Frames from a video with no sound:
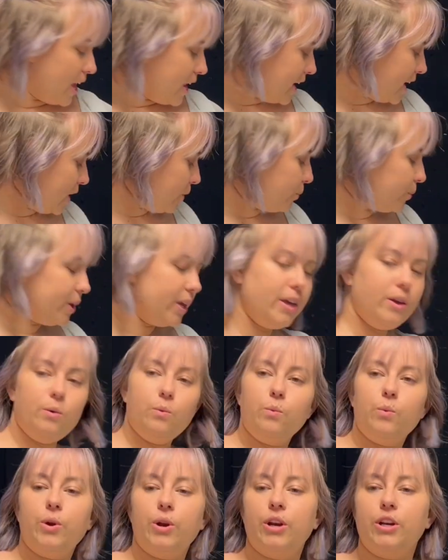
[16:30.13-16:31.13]
Now, we
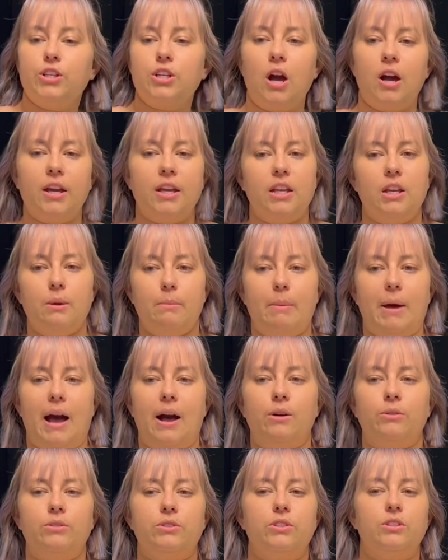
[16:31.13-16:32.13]
were talking
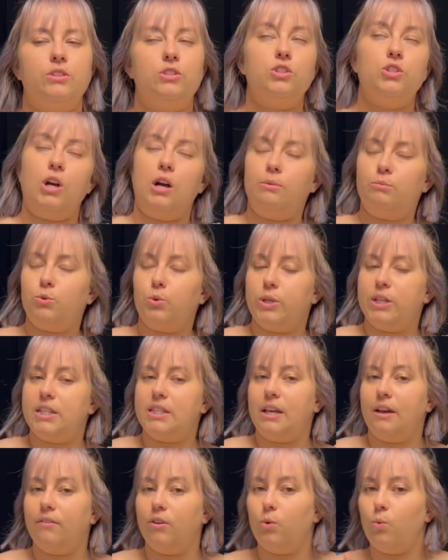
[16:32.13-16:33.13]
about Psalm
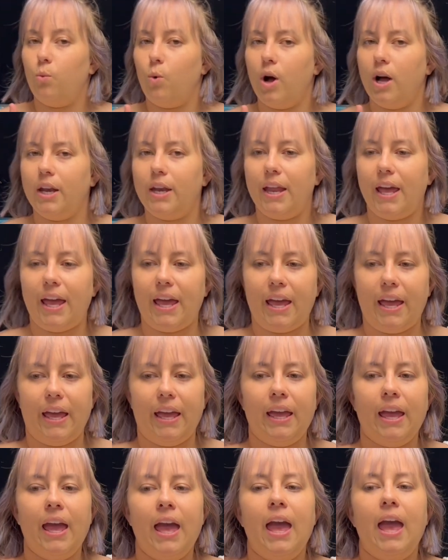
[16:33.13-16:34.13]
27 1a,
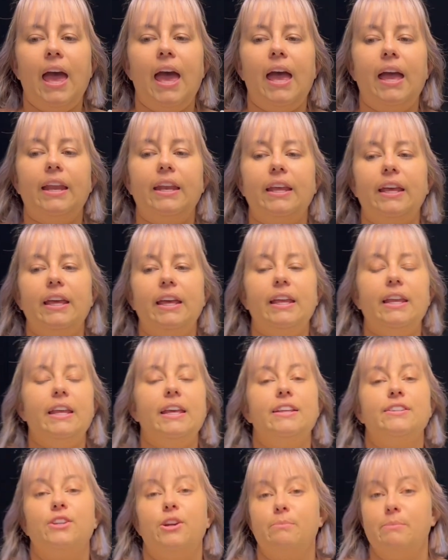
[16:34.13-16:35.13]
and it
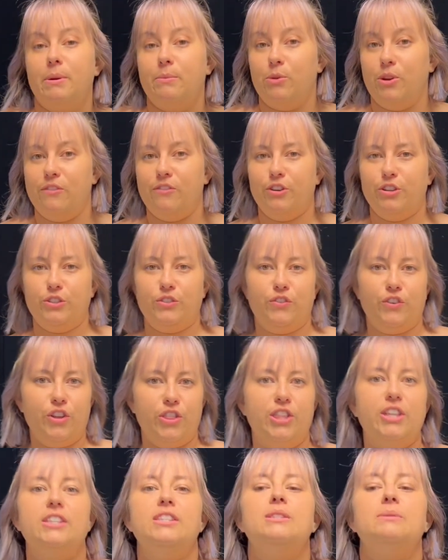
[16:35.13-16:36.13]
is our memory verse for
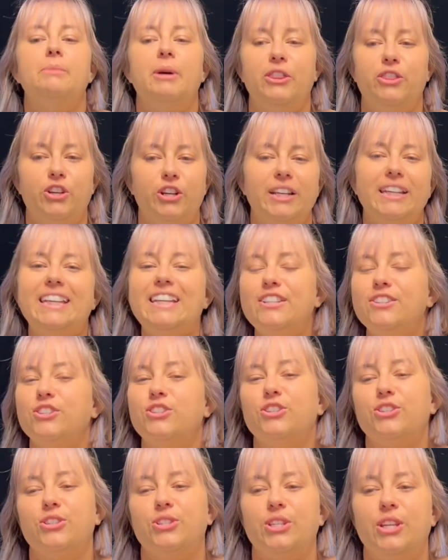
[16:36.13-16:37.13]
this month, our
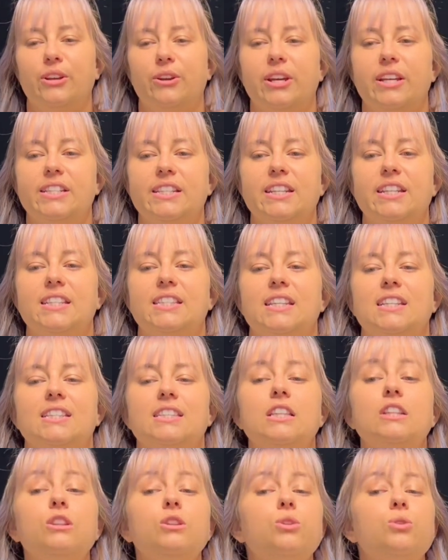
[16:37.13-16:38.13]
Easter series. And it says,
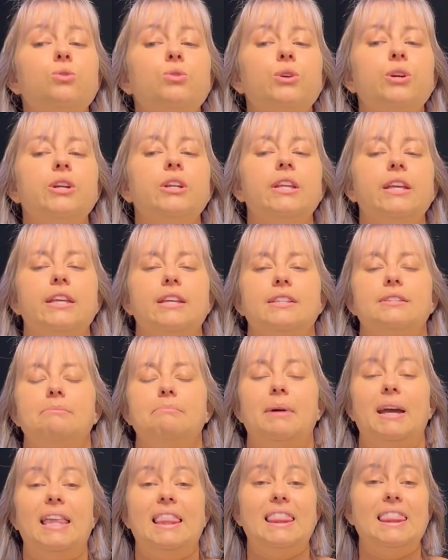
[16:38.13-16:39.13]
The Lord is
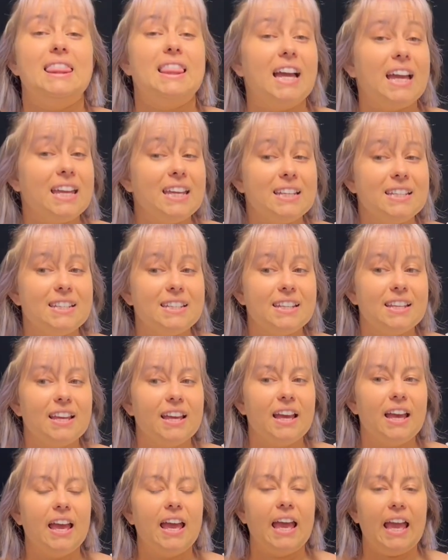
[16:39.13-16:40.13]
my light
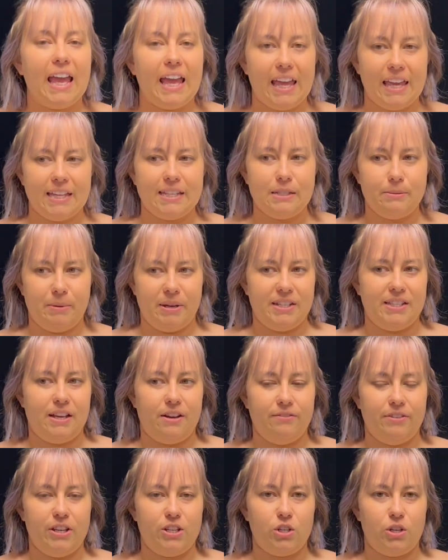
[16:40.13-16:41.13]
and my
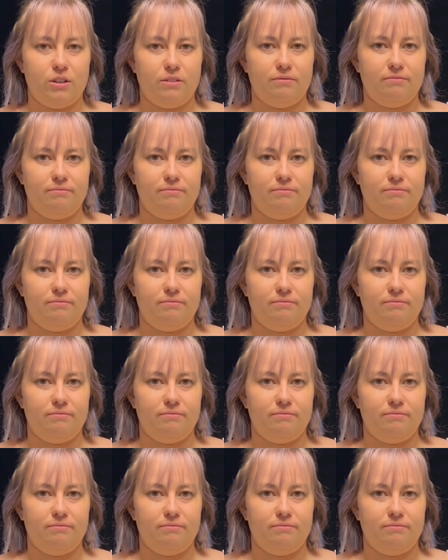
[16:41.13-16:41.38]
salvation.